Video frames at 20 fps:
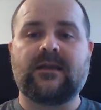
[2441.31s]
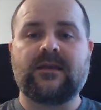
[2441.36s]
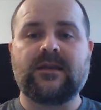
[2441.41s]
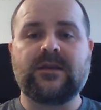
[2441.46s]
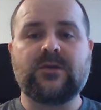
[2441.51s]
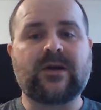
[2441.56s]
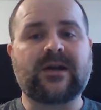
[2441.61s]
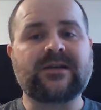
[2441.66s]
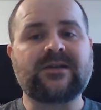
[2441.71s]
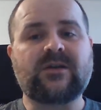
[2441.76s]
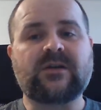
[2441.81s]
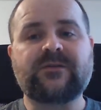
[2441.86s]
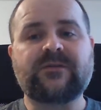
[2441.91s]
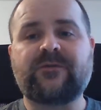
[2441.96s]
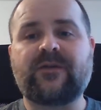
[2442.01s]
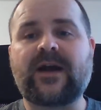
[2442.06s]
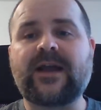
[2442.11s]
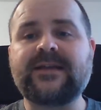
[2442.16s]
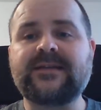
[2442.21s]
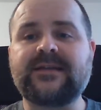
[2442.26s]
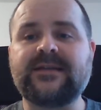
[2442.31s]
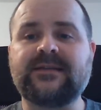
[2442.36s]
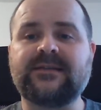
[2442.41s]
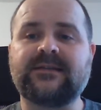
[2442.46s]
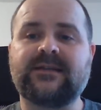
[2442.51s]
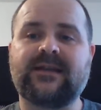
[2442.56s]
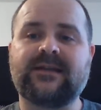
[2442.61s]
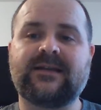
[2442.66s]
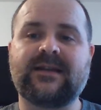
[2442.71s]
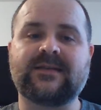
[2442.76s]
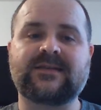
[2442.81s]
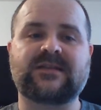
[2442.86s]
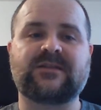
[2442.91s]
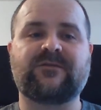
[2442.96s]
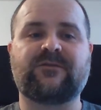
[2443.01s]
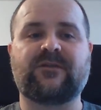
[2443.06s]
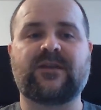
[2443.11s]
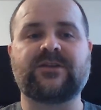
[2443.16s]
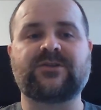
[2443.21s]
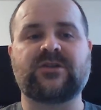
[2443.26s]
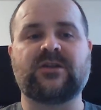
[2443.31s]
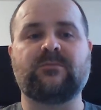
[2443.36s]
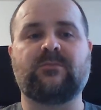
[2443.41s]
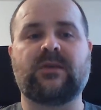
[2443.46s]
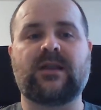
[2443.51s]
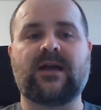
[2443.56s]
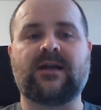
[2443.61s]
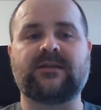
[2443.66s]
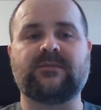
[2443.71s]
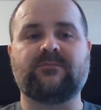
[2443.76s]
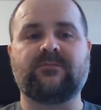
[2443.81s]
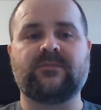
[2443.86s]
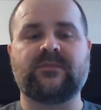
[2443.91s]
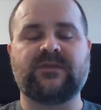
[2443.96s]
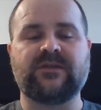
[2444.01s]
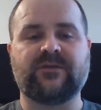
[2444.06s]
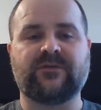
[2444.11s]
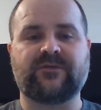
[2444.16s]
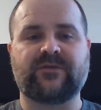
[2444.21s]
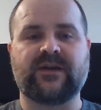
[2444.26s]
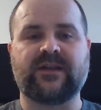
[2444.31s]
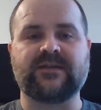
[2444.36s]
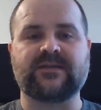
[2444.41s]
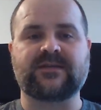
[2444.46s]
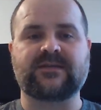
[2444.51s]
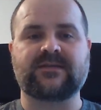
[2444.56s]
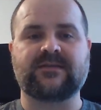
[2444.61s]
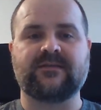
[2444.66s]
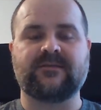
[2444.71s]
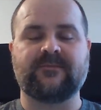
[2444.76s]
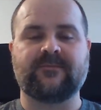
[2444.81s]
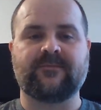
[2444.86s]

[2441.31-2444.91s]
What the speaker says: You are not fighting against flesh and blood, dear friends,